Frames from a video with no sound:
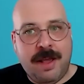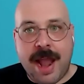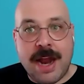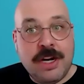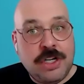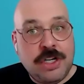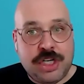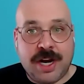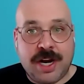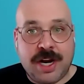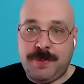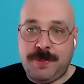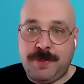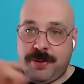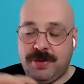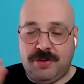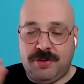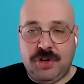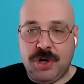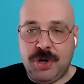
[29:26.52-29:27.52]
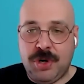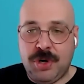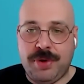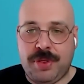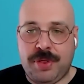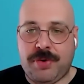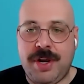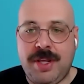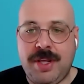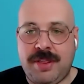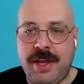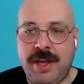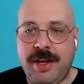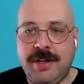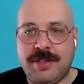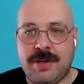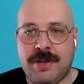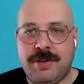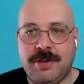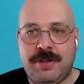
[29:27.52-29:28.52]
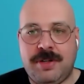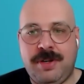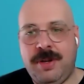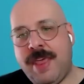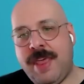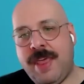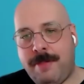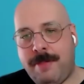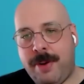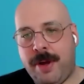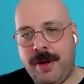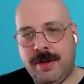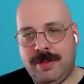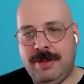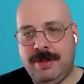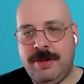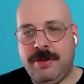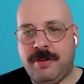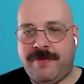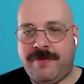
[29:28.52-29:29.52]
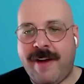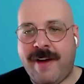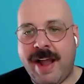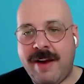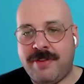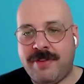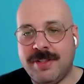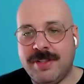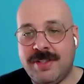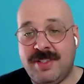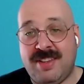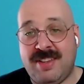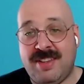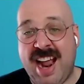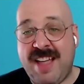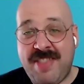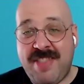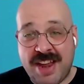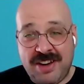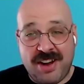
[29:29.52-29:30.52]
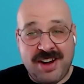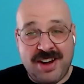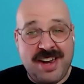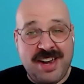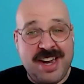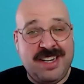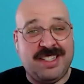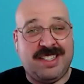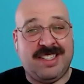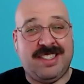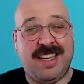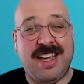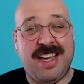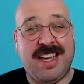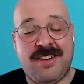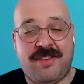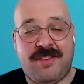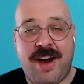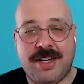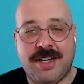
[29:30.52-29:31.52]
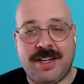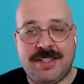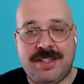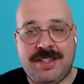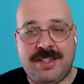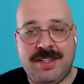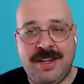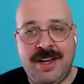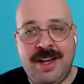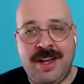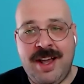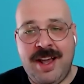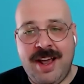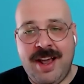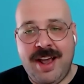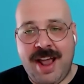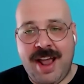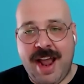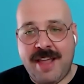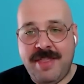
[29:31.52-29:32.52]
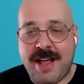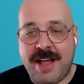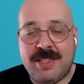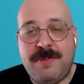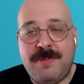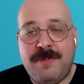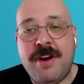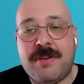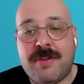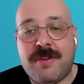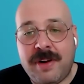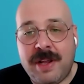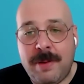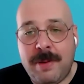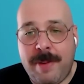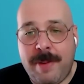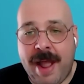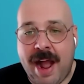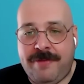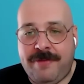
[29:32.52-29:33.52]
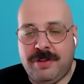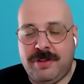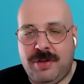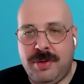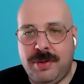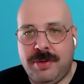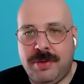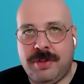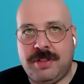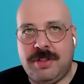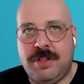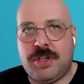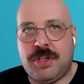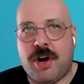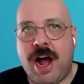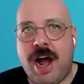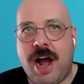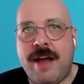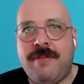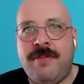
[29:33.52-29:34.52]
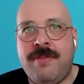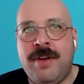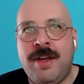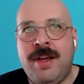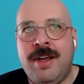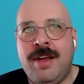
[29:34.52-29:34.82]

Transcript: and just put 2 or 3 things onto their personal favorites, and they don't need to see the rest. And that's been a really powerful tool to drive